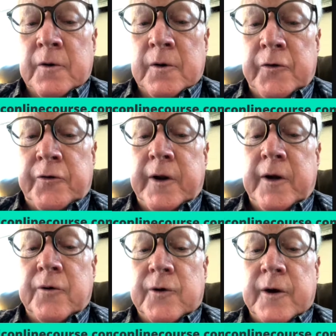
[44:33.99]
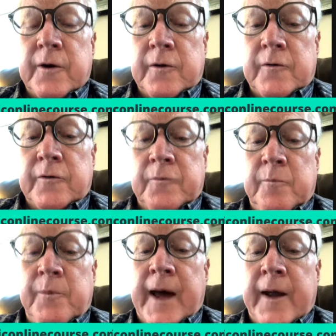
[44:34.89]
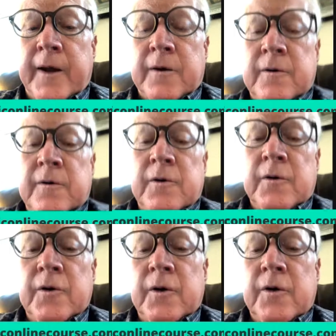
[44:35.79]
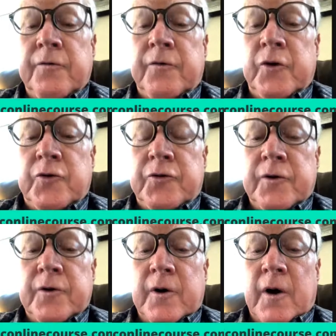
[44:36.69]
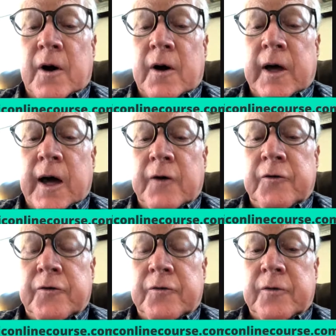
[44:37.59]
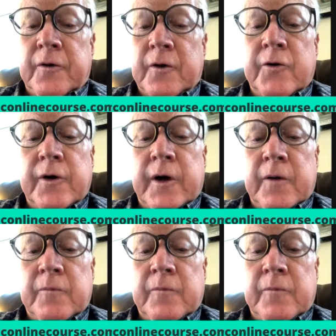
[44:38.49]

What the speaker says: city ordinances, banning future gas, the cooking,